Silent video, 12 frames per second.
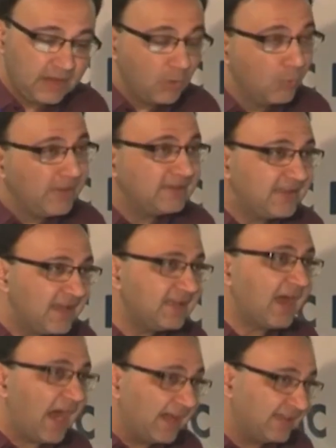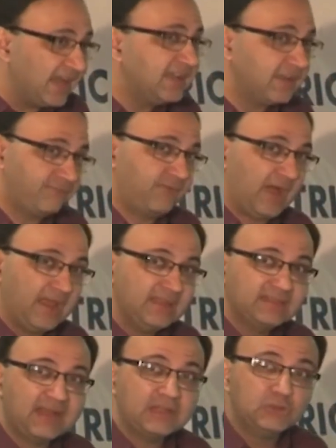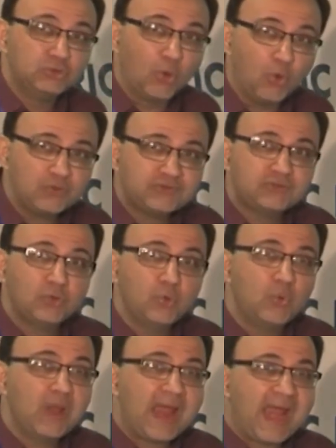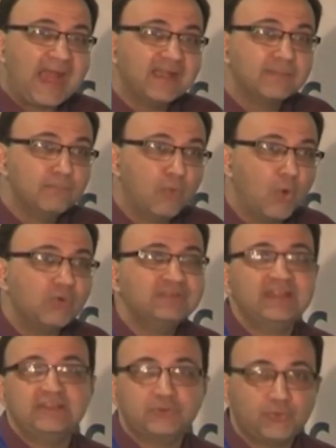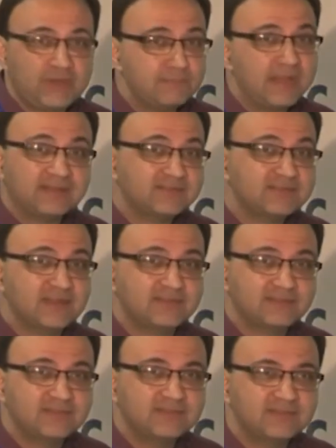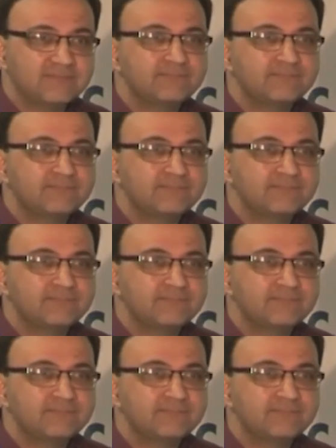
We did identify that those who had more than three metastases,